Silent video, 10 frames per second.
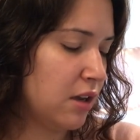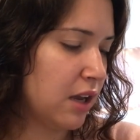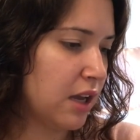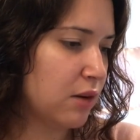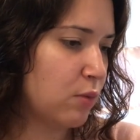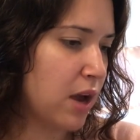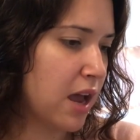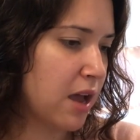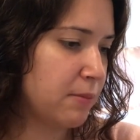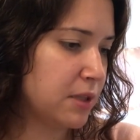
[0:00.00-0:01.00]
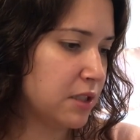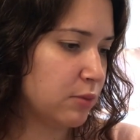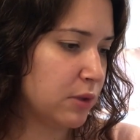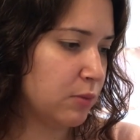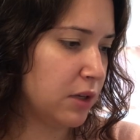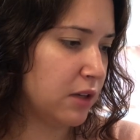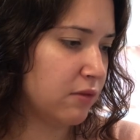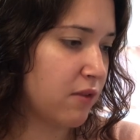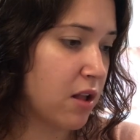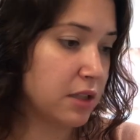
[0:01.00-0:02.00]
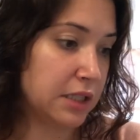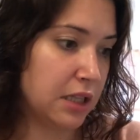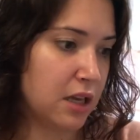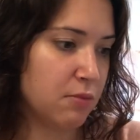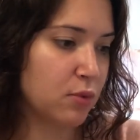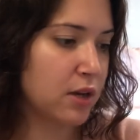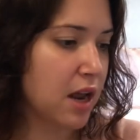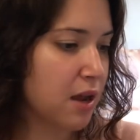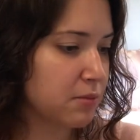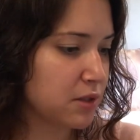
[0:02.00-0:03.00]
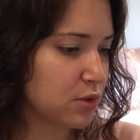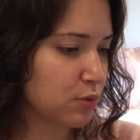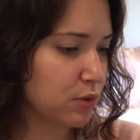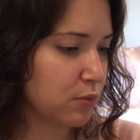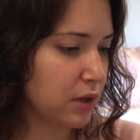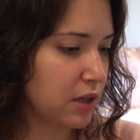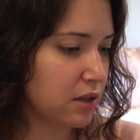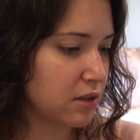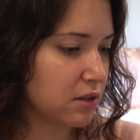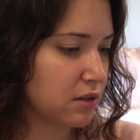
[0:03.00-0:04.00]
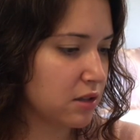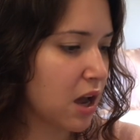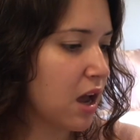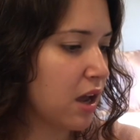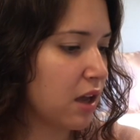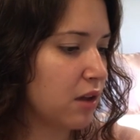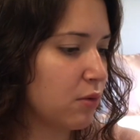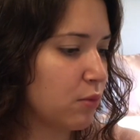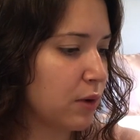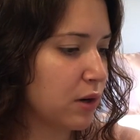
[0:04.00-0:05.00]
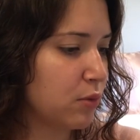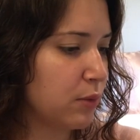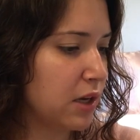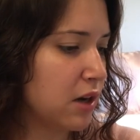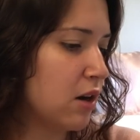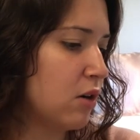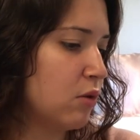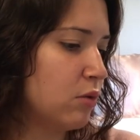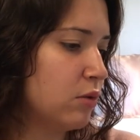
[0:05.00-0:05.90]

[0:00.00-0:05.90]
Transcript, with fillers: And what happens when we fall asleep? What happens when we die? Where do we go?